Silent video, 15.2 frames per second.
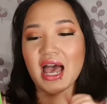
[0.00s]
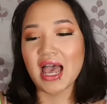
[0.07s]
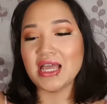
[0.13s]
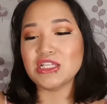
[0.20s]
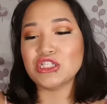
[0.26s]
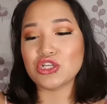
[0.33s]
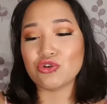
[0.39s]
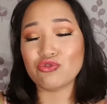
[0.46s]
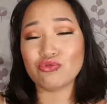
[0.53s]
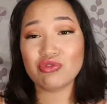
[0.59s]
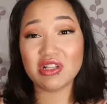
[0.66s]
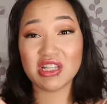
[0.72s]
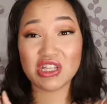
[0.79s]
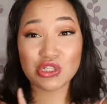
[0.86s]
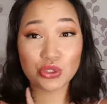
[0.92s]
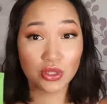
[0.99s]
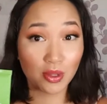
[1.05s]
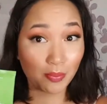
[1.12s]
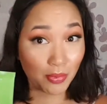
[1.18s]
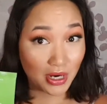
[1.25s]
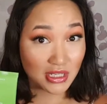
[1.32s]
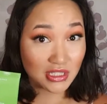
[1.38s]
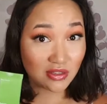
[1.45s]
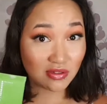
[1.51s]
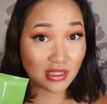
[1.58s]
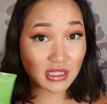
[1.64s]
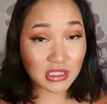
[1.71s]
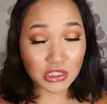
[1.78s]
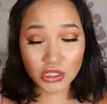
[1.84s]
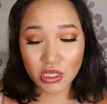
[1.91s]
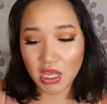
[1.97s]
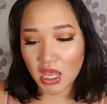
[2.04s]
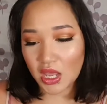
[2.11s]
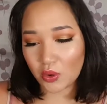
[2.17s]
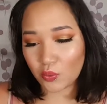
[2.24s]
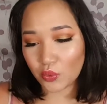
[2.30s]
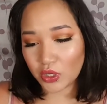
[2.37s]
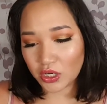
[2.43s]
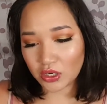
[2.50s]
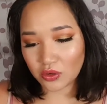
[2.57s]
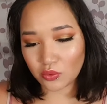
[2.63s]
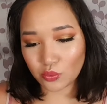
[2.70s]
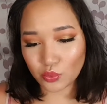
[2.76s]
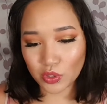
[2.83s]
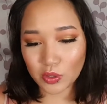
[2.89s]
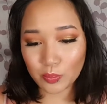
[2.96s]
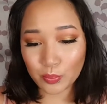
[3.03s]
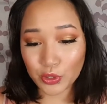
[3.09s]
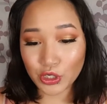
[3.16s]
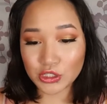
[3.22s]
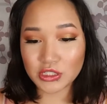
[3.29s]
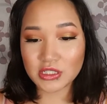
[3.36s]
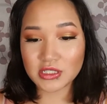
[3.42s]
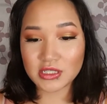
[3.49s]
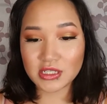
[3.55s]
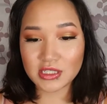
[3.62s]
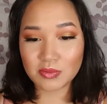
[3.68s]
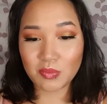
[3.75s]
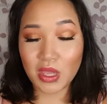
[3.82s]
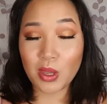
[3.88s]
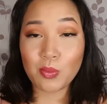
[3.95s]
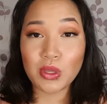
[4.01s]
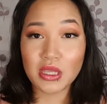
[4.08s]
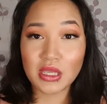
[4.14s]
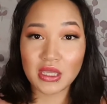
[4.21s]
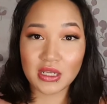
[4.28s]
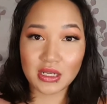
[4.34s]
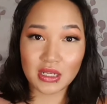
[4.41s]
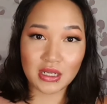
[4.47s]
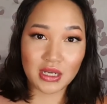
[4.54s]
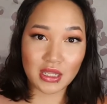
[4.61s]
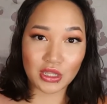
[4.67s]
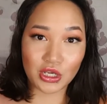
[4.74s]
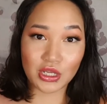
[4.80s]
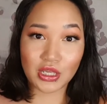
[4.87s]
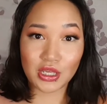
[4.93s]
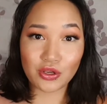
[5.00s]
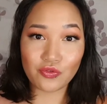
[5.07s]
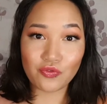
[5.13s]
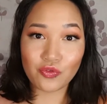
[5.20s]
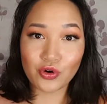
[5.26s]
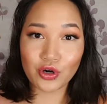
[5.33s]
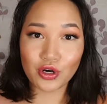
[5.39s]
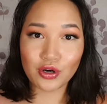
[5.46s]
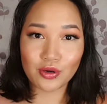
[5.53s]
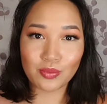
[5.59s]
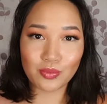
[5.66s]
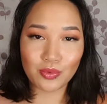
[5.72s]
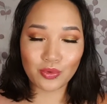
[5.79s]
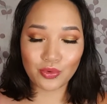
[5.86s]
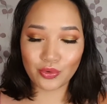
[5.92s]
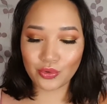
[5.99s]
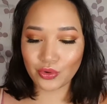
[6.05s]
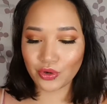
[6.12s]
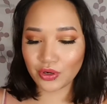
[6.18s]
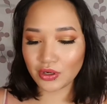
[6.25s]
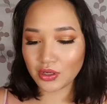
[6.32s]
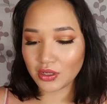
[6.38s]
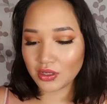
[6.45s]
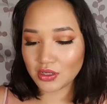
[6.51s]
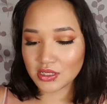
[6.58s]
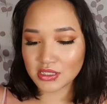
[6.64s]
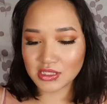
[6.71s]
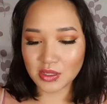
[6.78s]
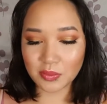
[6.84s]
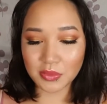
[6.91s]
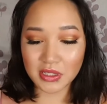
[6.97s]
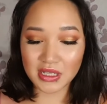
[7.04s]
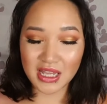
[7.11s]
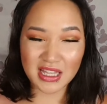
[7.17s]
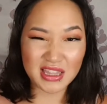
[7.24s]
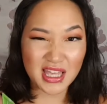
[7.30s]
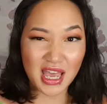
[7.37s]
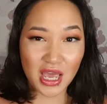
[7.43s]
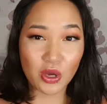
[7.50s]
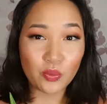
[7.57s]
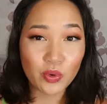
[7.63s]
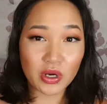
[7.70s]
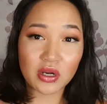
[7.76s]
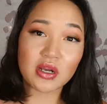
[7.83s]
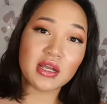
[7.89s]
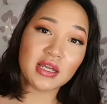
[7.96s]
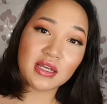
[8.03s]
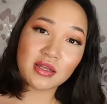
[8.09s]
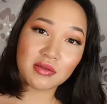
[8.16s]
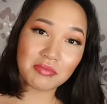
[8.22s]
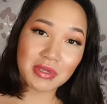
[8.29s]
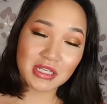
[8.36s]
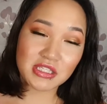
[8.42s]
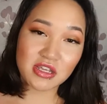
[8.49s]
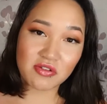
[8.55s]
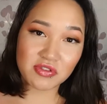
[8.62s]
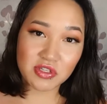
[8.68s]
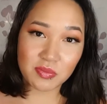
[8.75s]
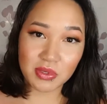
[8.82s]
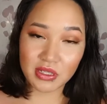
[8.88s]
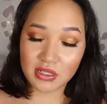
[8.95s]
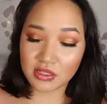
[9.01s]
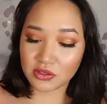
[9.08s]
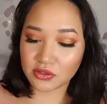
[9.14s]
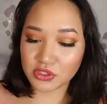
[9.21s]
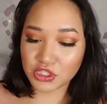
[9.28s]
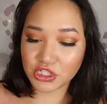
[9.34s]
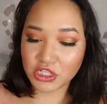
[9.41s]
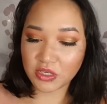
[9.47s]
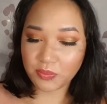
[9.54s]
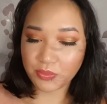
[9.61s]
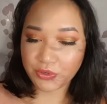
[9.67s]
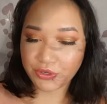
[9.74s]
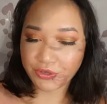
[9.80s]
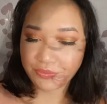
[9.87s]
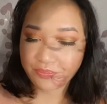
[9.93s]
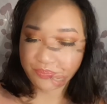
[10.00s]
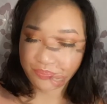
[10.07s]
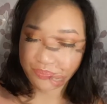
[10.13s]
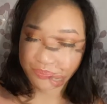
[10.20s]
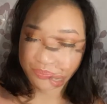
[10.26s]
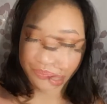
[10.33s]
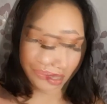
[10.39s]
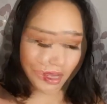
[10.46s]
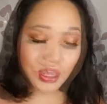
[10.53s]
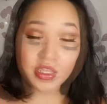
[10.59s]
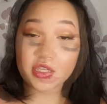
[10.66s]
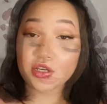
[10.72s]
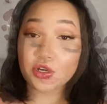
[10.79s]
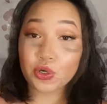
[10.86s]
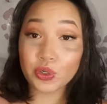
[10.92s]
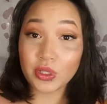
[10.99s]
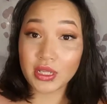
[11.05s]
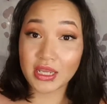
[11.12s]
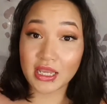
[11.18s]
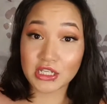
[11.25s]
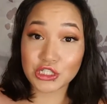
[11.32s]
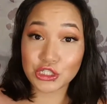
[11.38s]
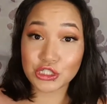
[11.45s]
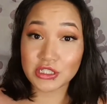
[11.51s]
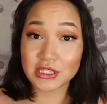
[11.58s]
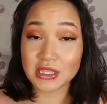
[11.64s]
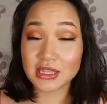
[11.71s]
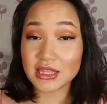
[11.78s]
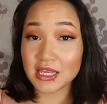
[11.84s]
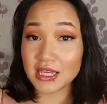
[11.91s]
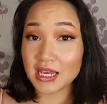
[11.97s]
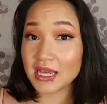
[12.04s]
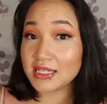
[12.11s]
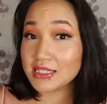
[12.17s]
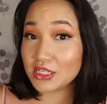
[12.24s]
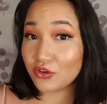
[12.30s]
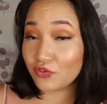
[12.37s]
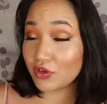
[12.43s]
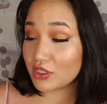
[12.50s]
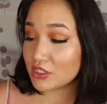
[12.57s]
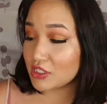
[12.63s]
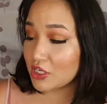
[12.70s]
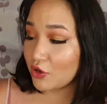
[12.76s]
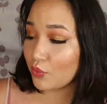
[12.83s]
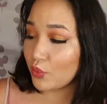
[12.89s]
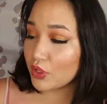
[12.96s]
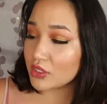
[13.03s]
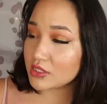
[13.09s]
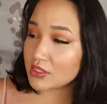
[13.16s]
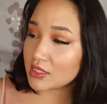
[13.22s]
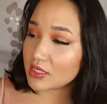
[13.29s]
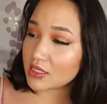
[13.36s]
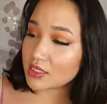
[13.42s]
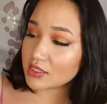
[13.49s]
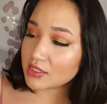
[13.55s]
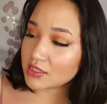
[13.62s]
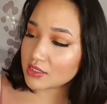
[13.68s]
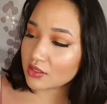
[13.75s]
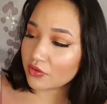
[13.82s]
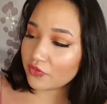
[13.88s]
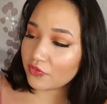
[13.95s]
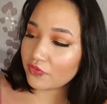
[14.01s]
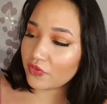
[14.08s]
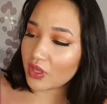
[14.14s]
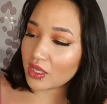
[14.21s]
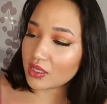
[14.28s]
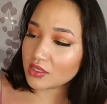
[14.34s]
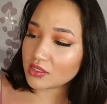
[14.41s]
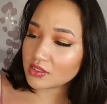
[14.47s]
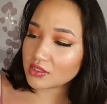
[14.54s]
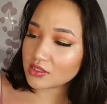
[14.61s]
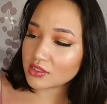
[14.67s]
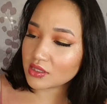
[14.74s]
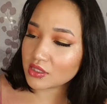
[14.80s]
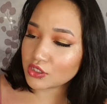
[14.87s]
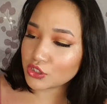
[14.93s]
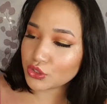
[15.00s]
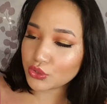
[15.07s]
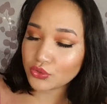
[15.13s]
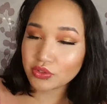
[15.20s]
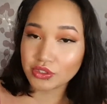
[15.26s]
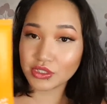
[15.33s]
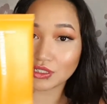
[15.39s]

I don't really enjoy the price of this, so I wouldn't repurchase this. Maybe in another kit form or something like that where it gets off to be a little cheaper. The other Ole Henderson thing I did finish up was this the Truth